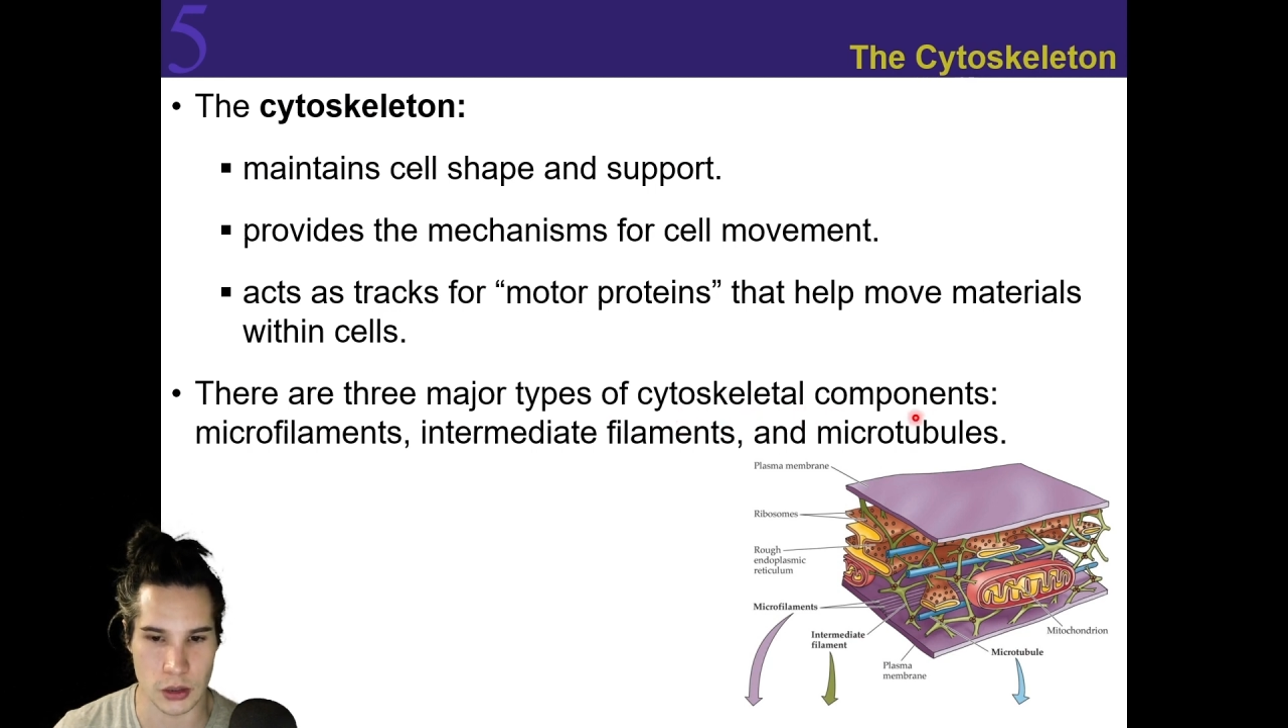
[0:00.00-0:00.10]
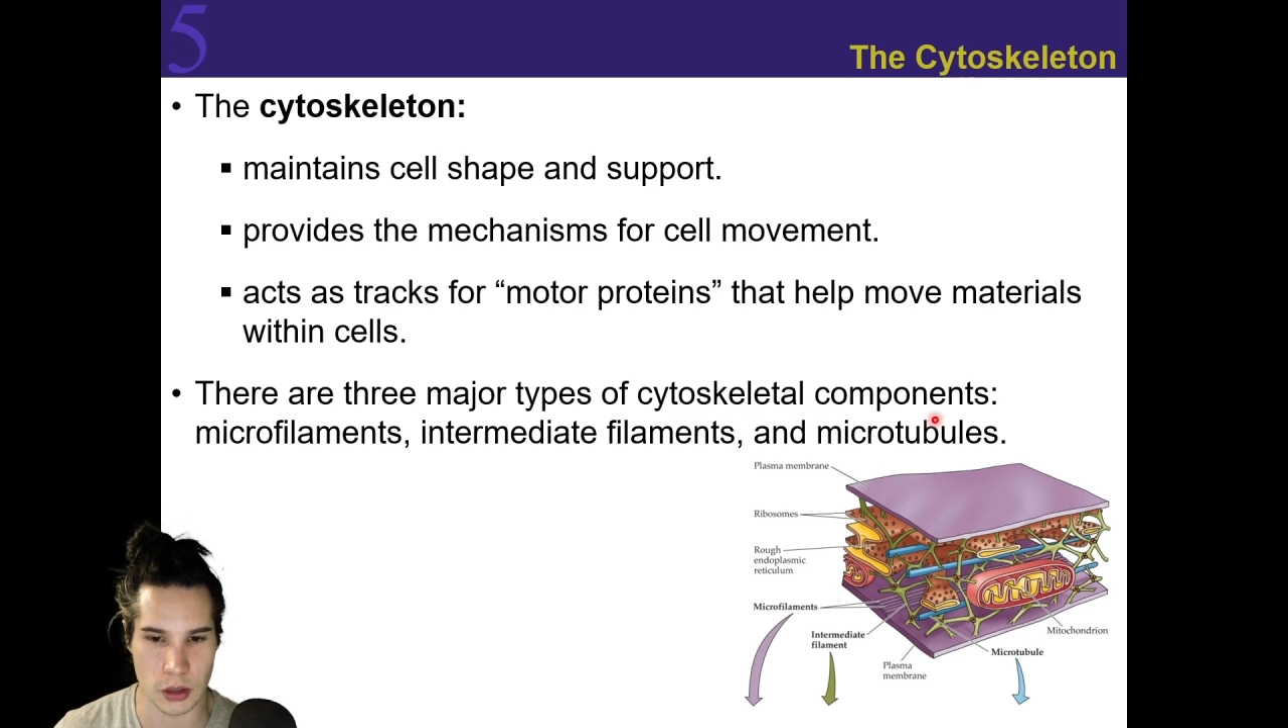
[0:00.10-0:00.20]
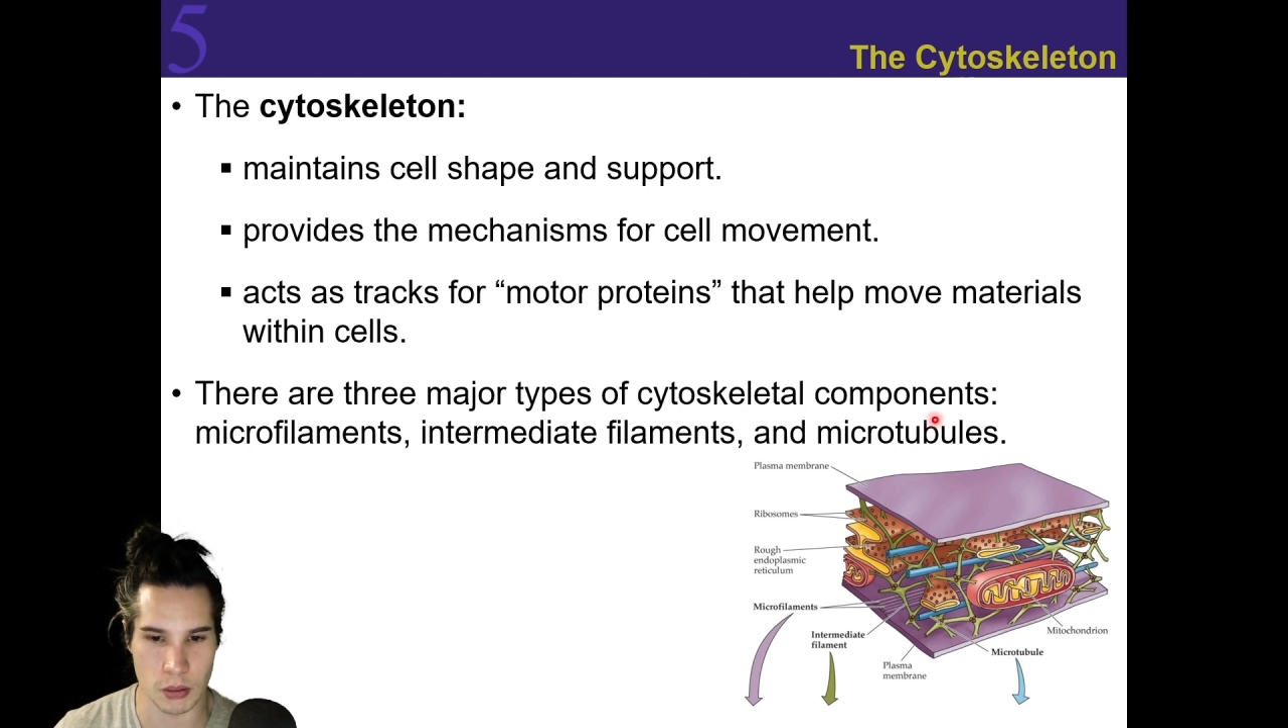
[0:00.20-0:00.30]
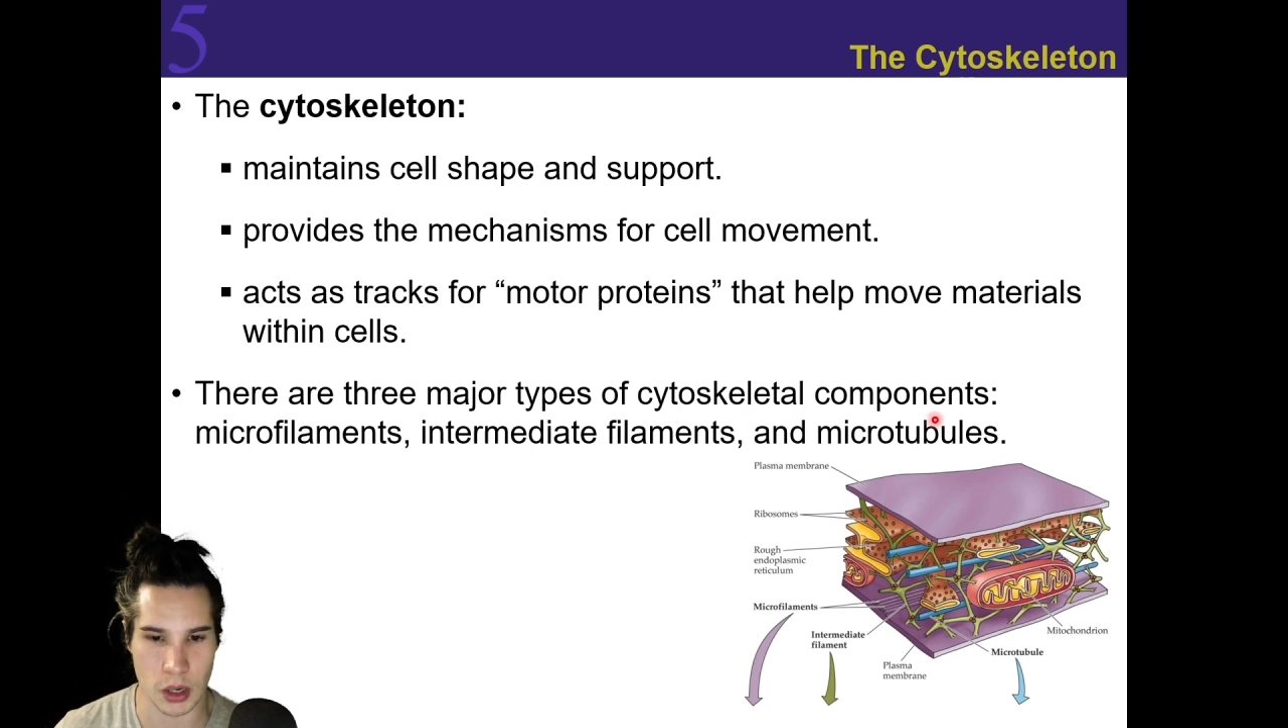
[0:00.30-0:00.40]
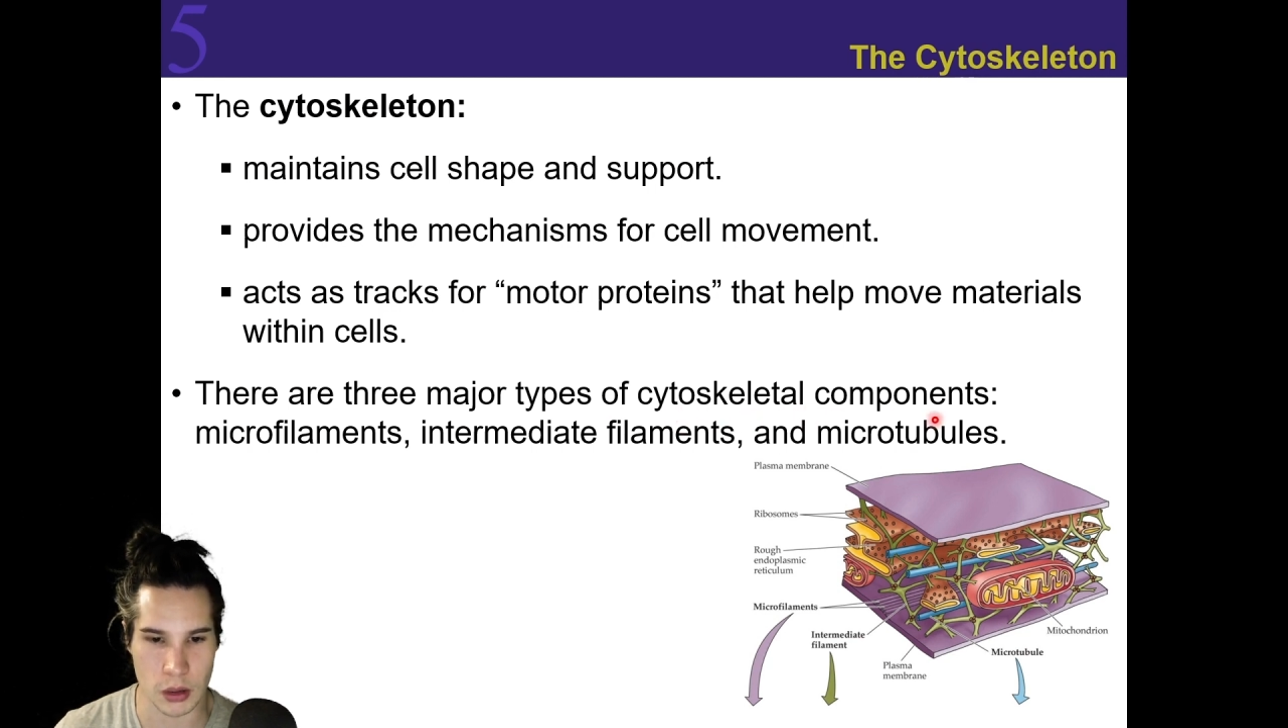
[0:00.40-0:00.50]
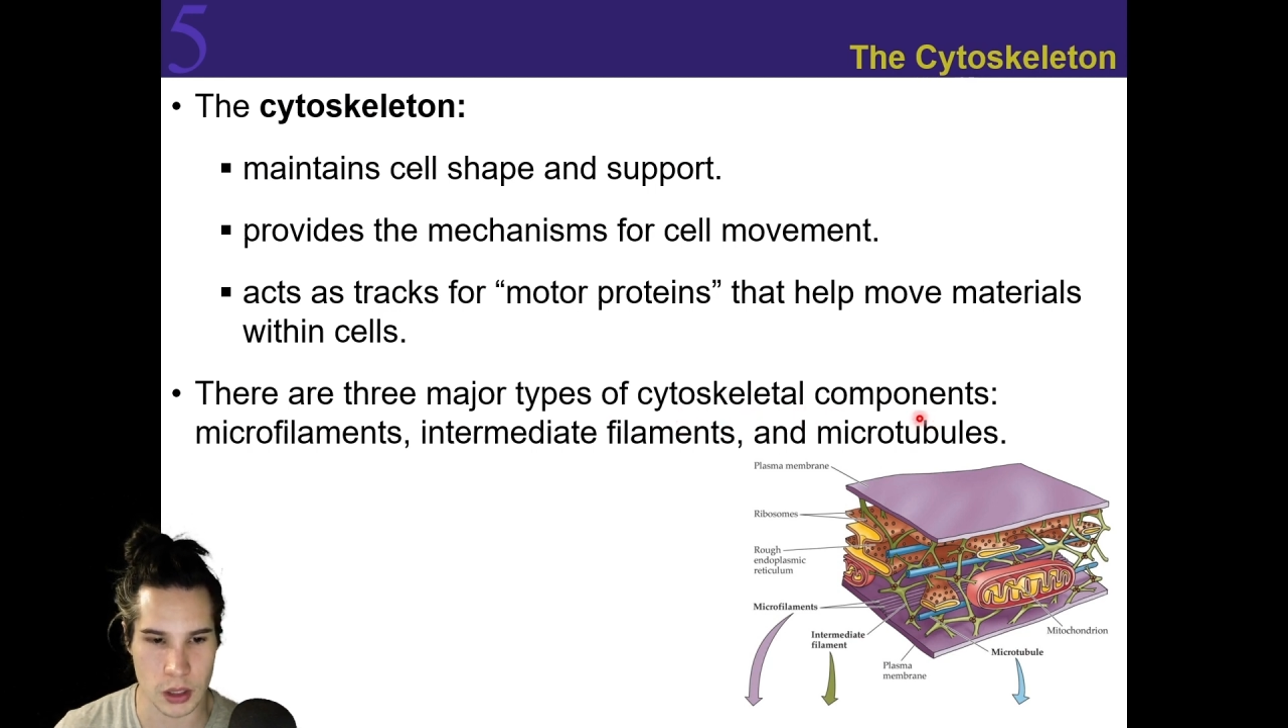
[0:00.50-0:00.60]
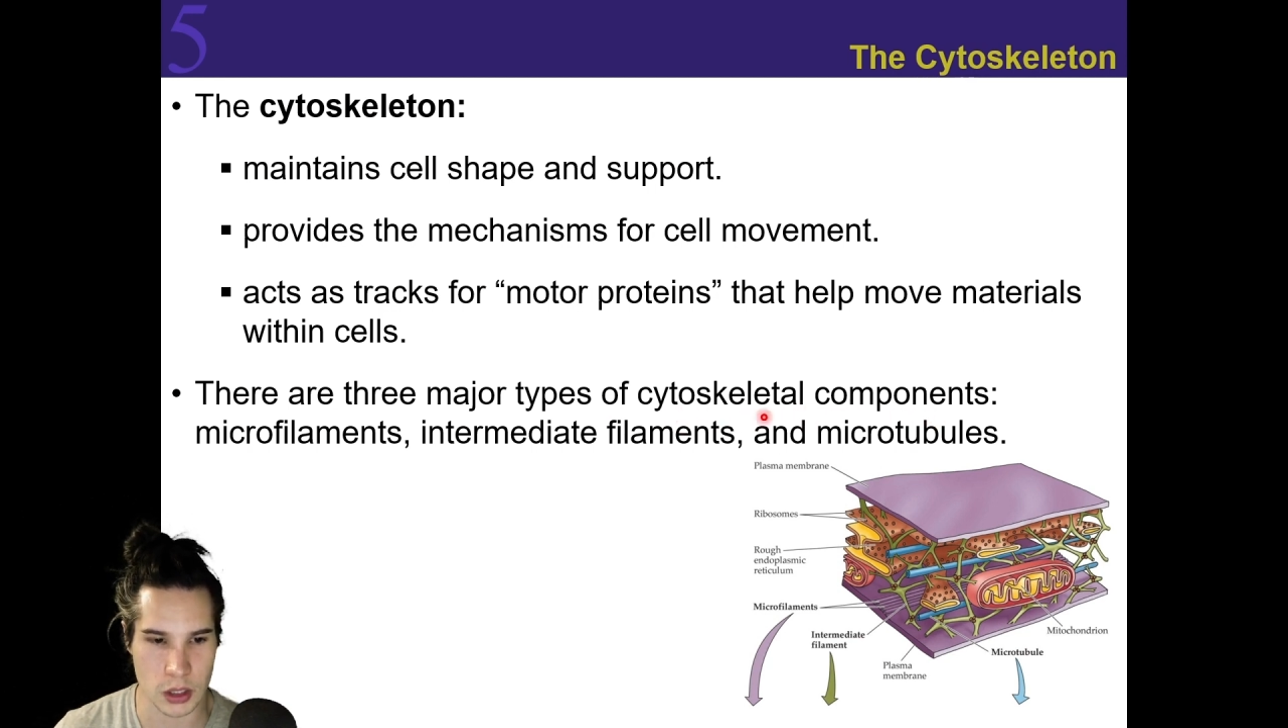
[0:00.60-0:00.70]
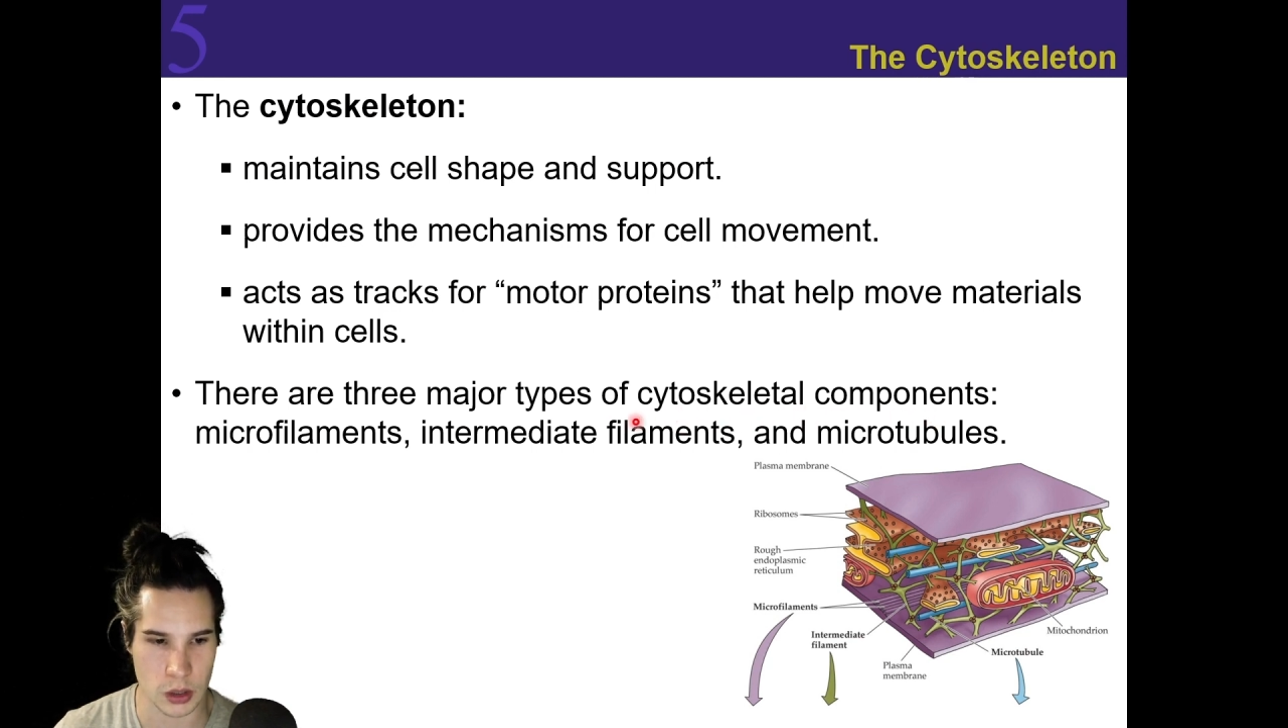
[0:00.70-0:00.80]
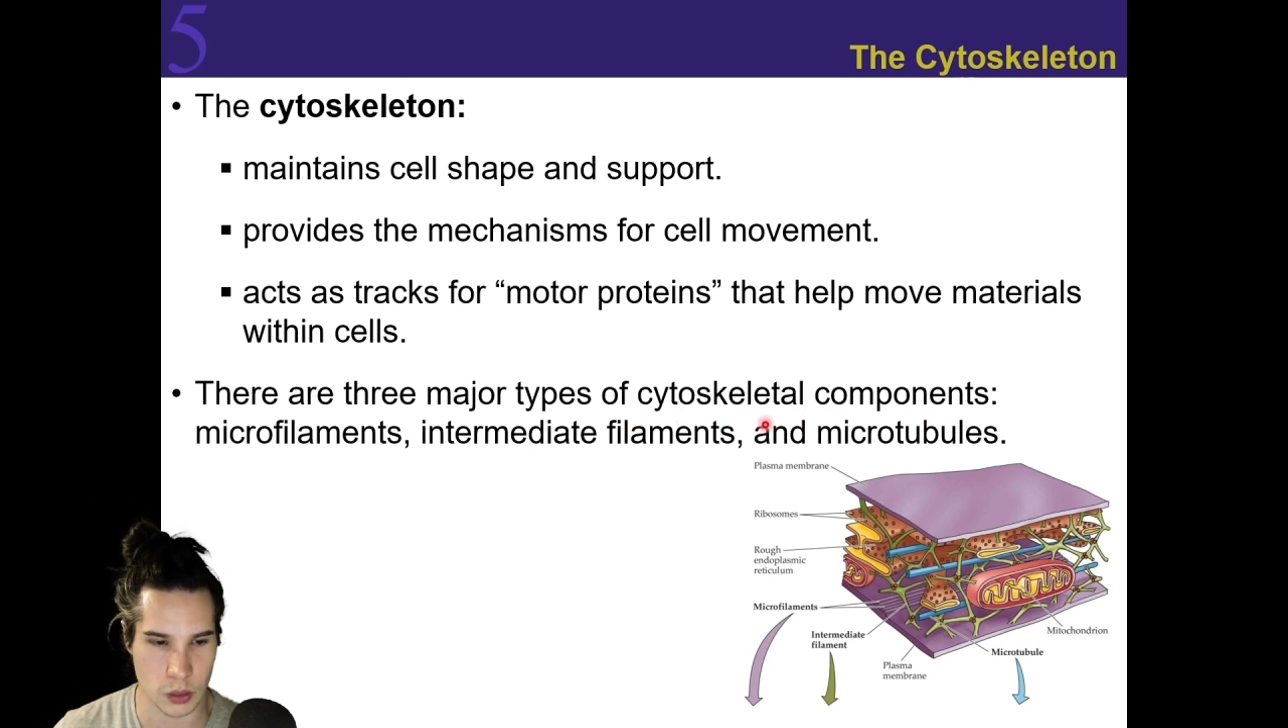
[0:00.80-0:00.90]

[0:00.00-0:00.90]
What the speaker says: components,